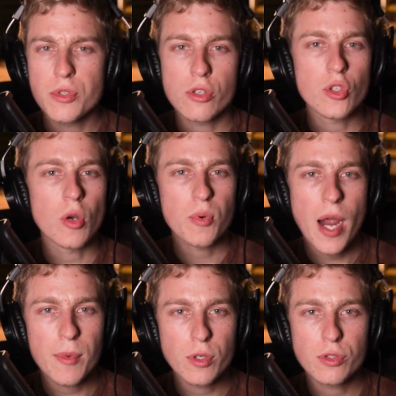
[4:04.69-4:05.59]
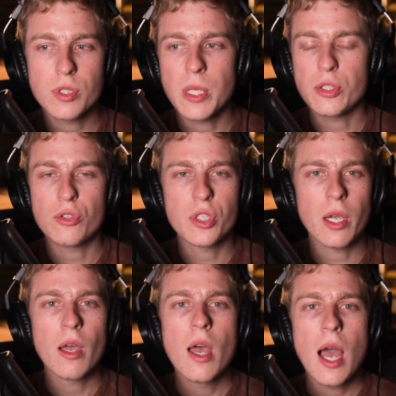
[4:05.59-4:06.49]
So there's no primers. He's
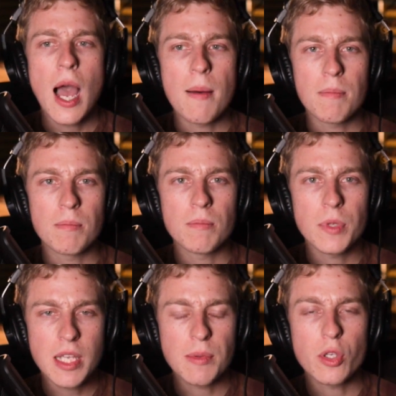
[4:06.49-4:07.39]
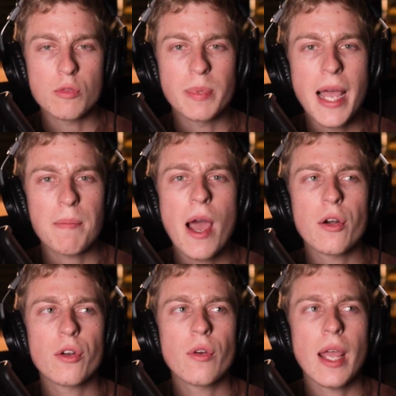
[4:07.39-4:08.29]
able to use black
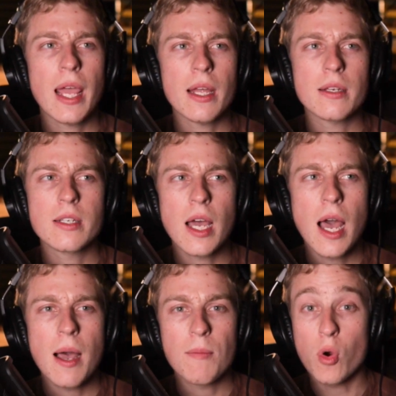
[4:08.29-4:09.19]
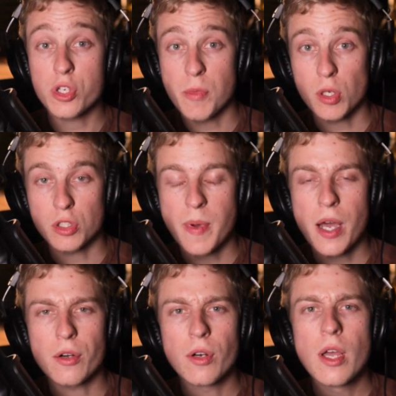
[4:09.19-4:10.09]
powder or smokeless
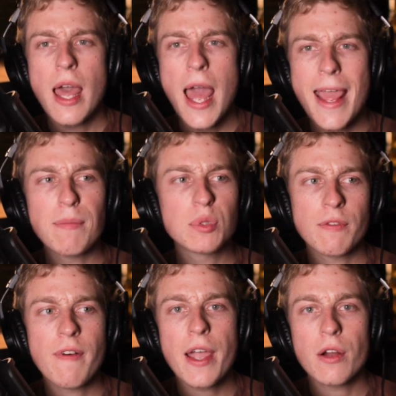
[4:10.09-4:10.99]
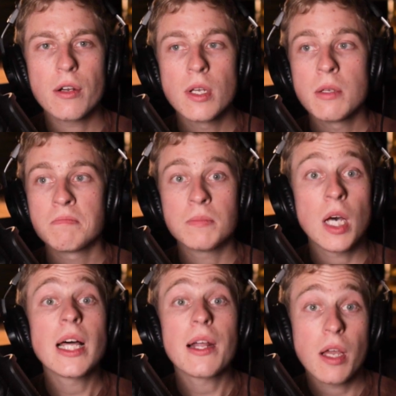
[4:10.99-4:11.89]
powder, and able to fire
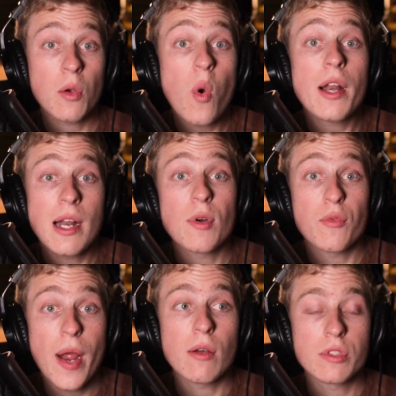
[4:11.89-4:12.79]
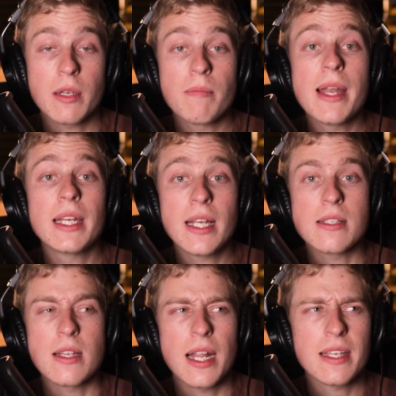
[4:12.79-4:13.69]
quite a number of rounds, like many
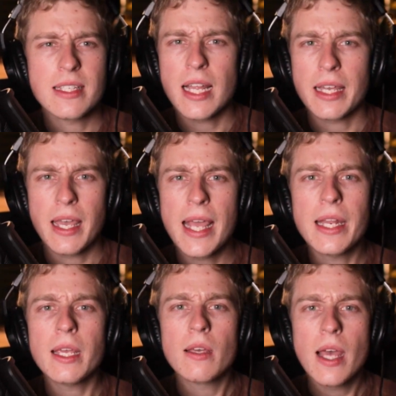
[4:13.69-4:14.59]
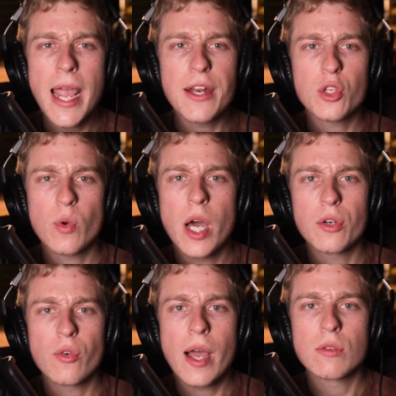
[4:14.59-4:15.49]
dozen. I think he's got like 80 to
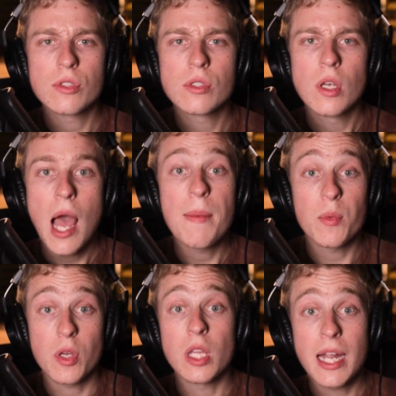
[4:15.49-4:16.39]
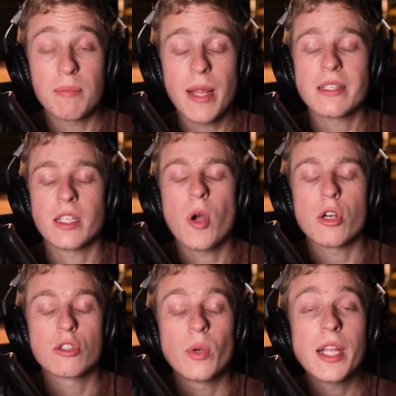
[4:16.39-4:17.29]
100 rounds. I mean, with a lot of plastic
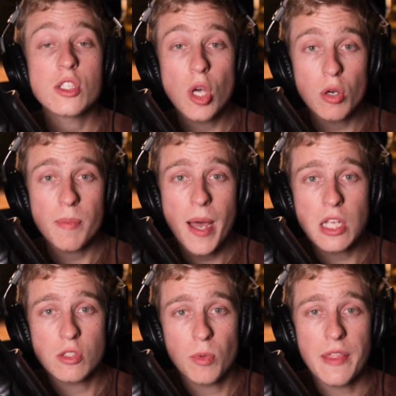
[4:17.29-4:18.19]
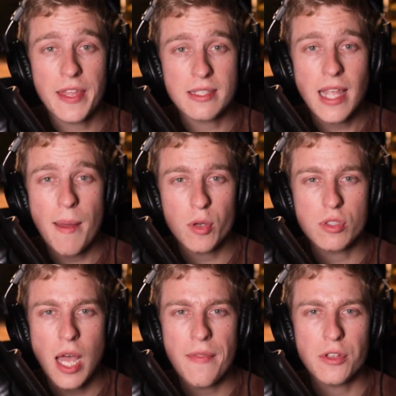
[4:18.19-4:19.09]
parts. So it is totally possible. I think as time
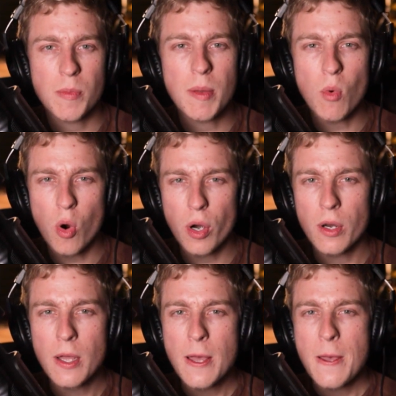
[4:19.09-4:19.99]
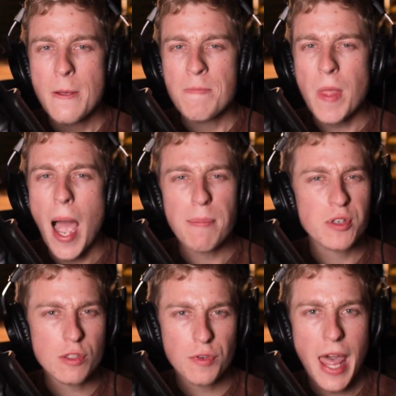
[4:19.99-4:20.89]
goes on, there's going to be more
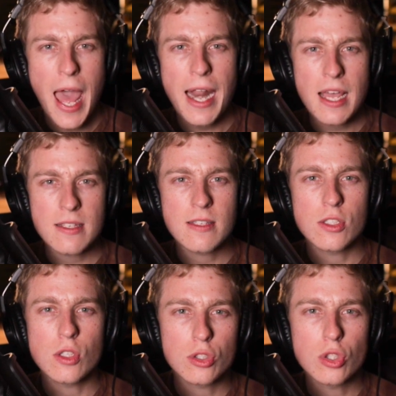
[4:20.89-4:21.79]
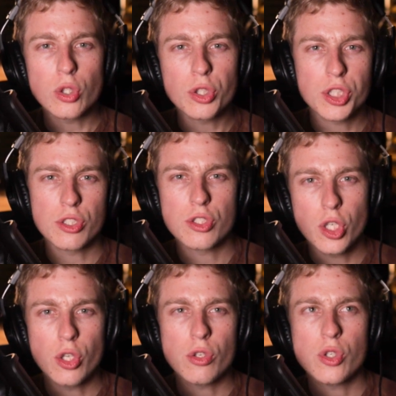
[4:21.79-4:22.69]
options for that as solutions
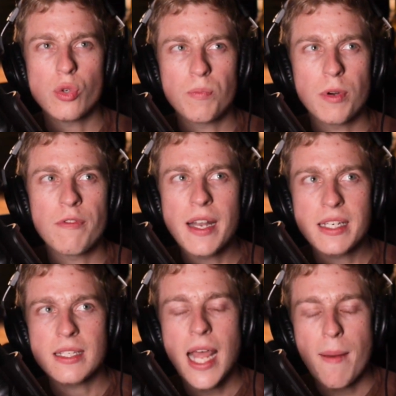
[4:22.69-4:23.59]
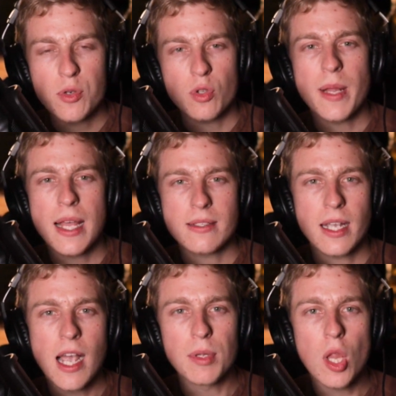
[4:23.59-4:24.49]
to preventing damage with
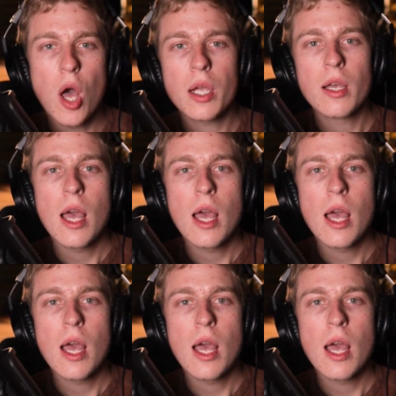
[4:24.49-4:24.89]
plastic come along.